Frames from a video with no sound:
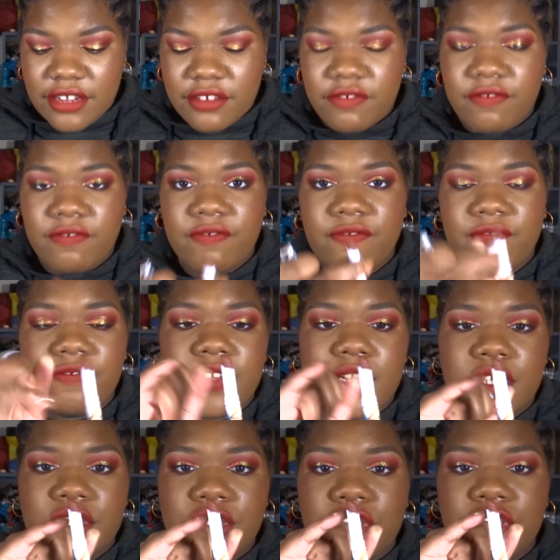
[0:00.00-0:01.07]

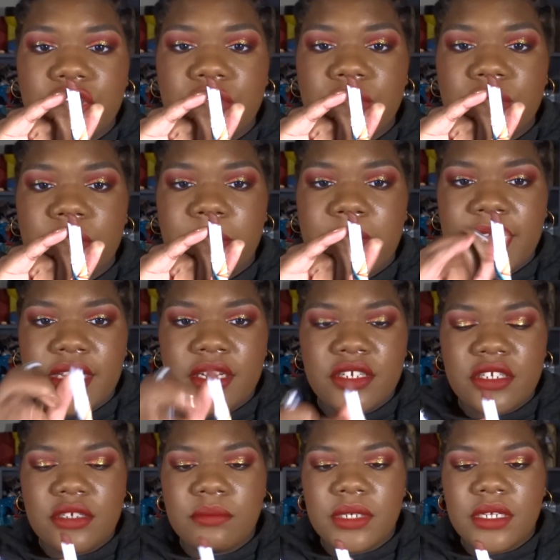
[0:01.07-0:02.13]
flush to the
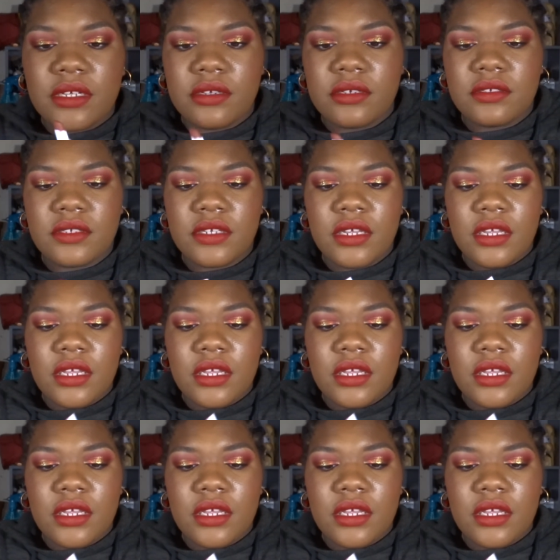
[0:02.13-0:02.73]
packaging, because